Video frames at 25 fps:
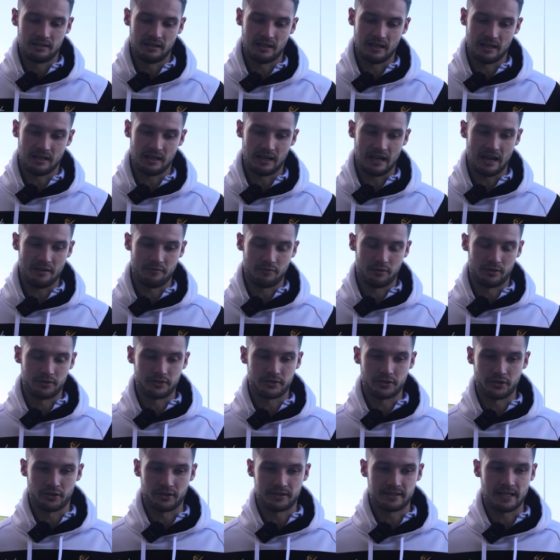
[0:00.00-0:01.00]
yeah, like
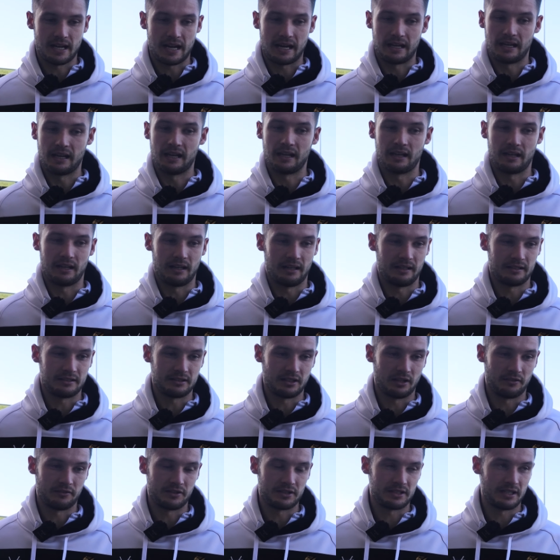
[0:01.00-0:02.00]
everyone's so tight it, and
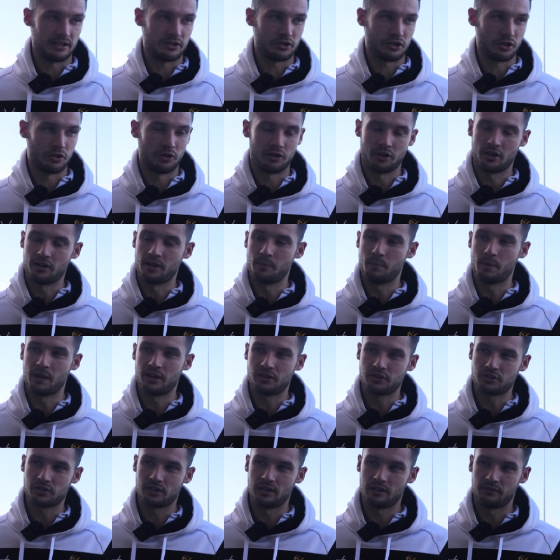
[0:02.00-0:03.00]
it's obviously shown on the pitch,